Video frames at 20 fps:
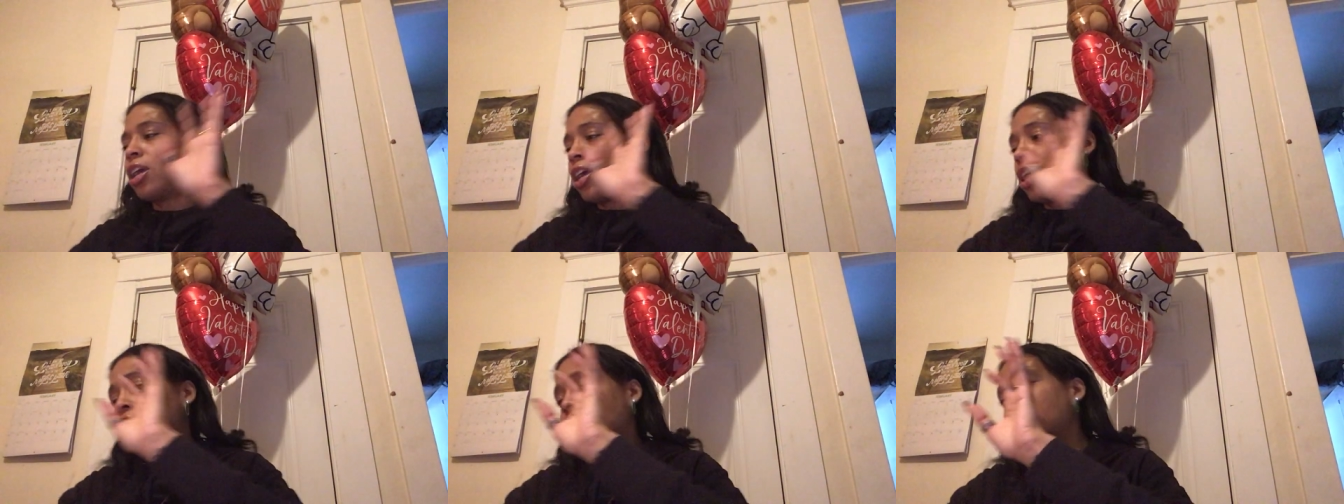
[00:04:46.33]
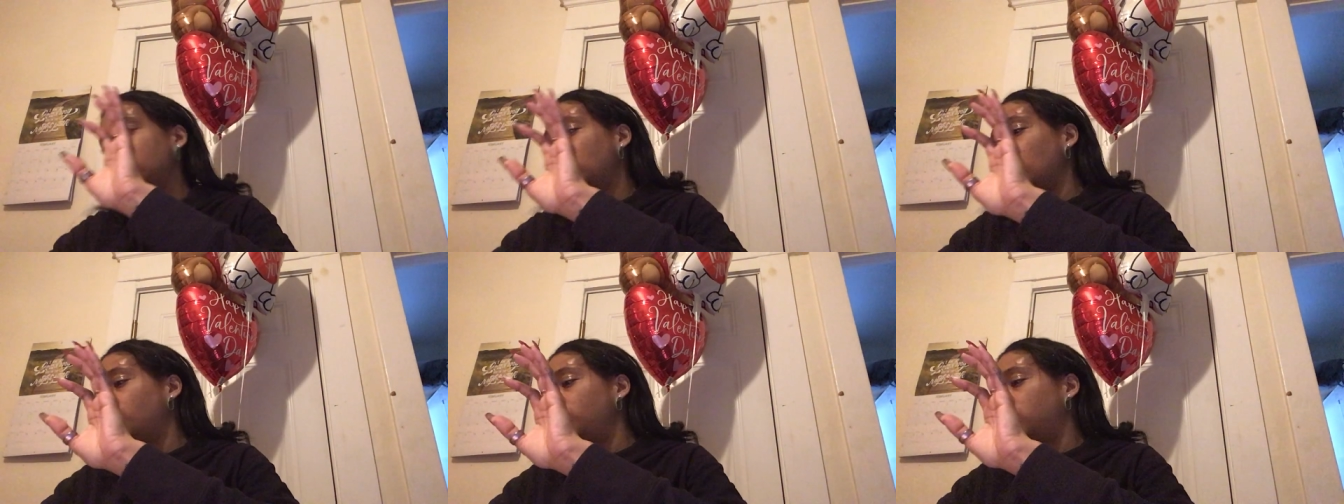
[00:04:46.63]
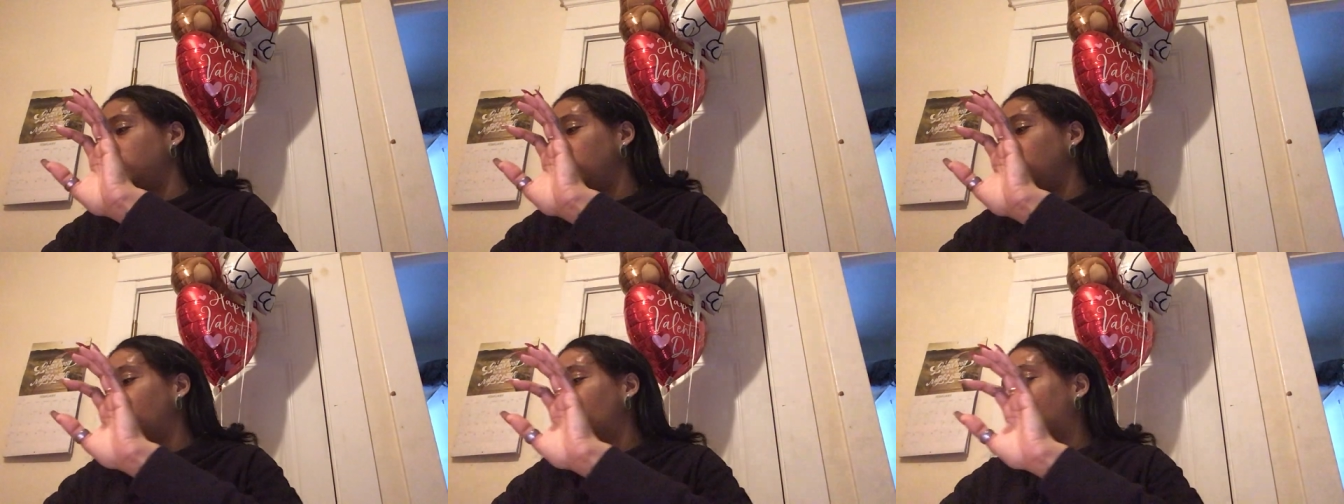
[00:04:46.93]
That's up
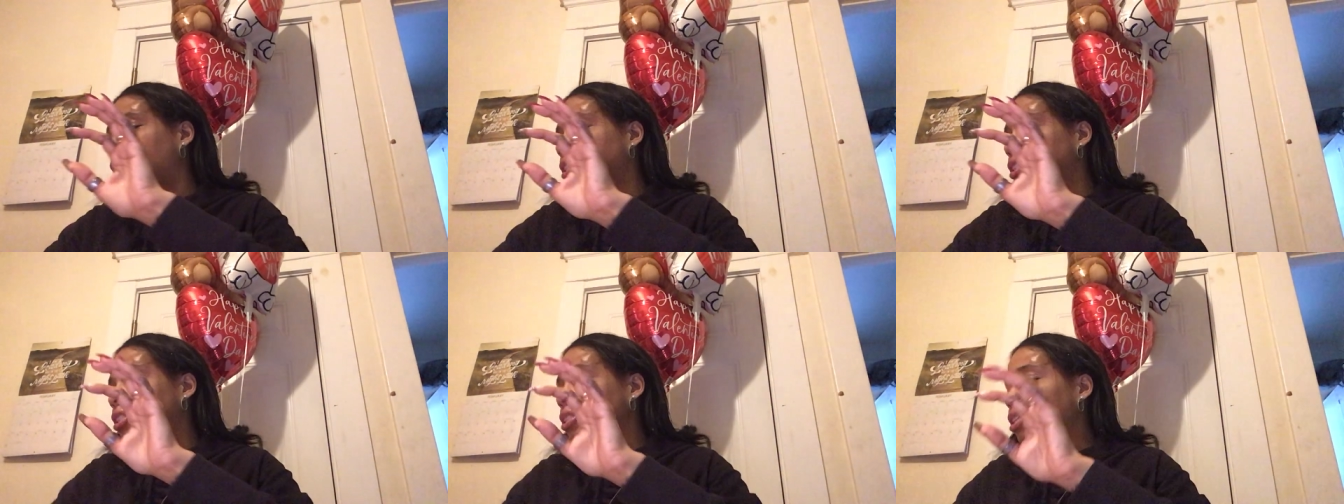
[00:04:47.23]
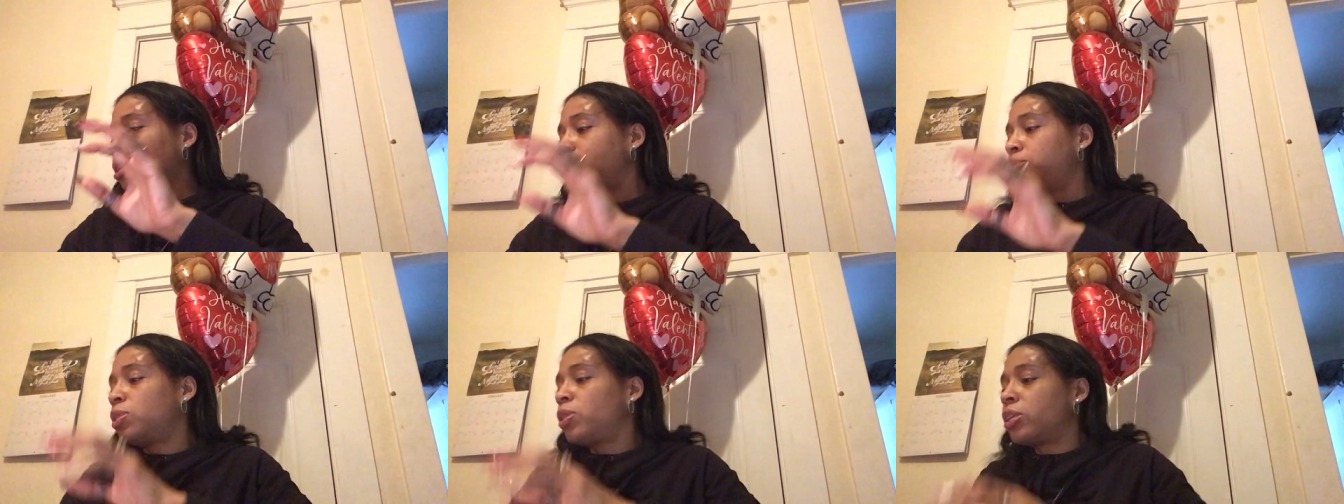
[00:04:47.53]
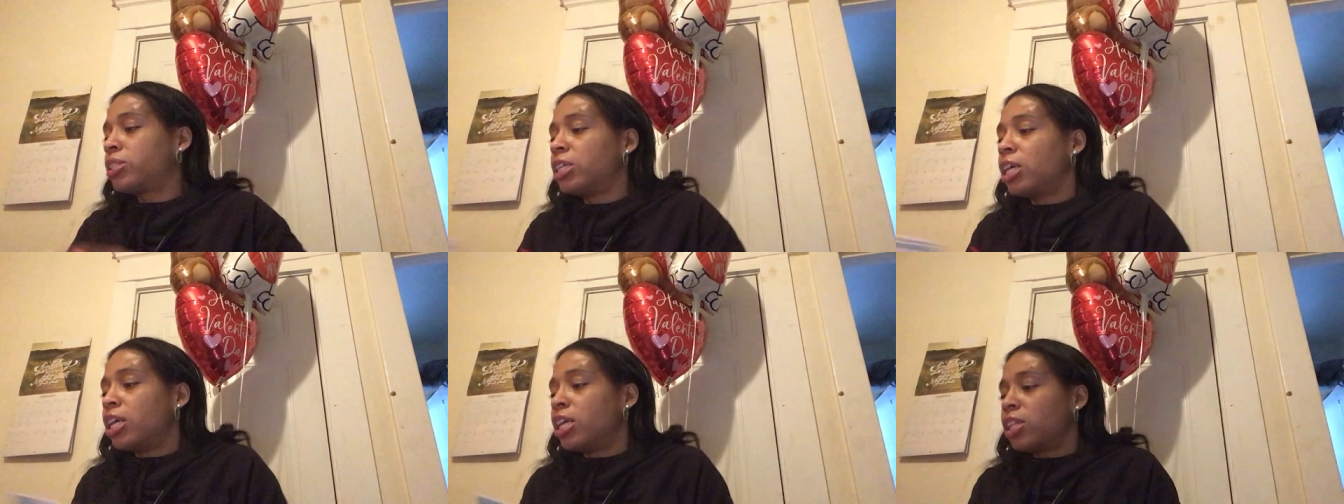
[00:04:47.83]
to you guys. That's up to
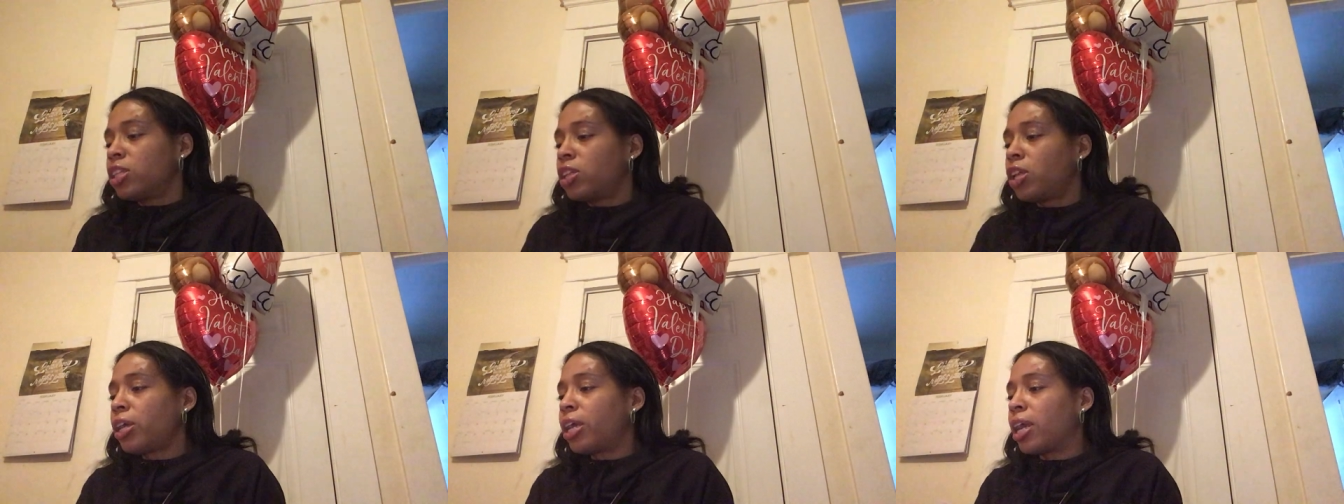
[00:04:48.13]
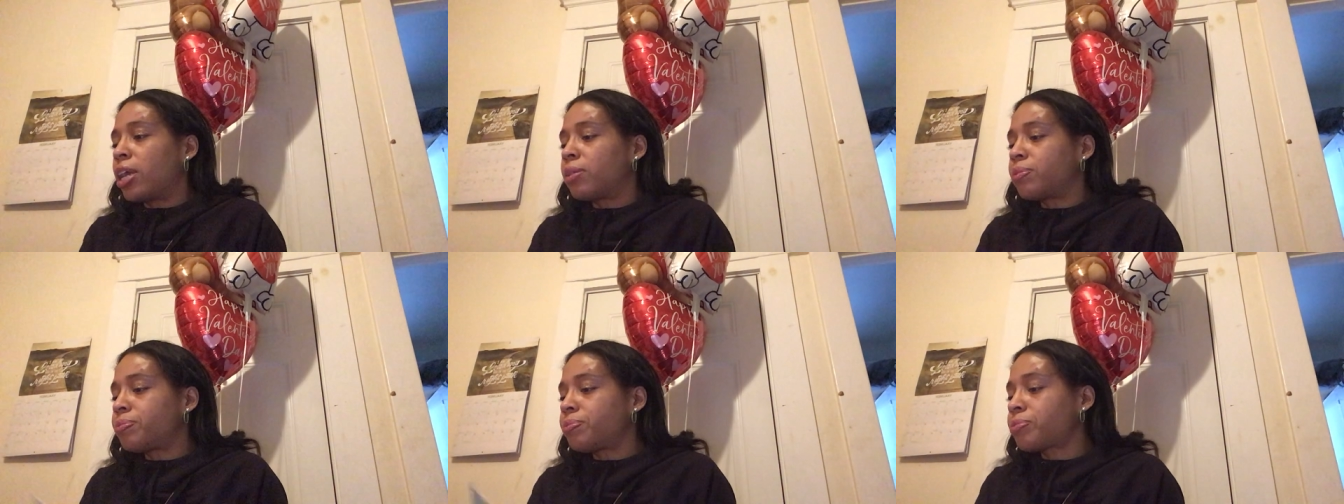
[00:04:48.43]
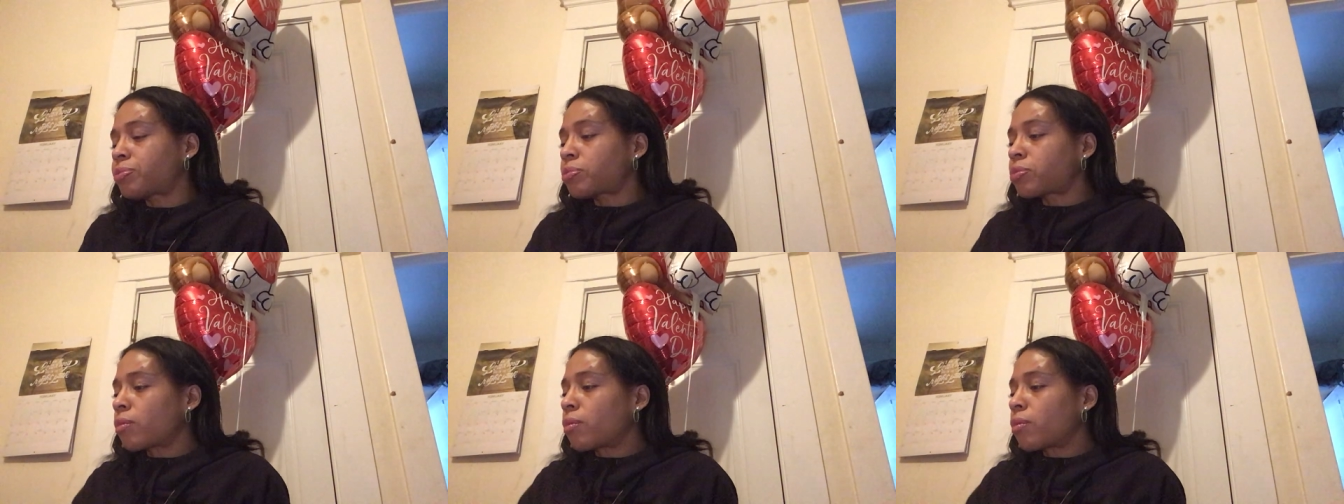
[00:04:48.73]
you guys. Look at,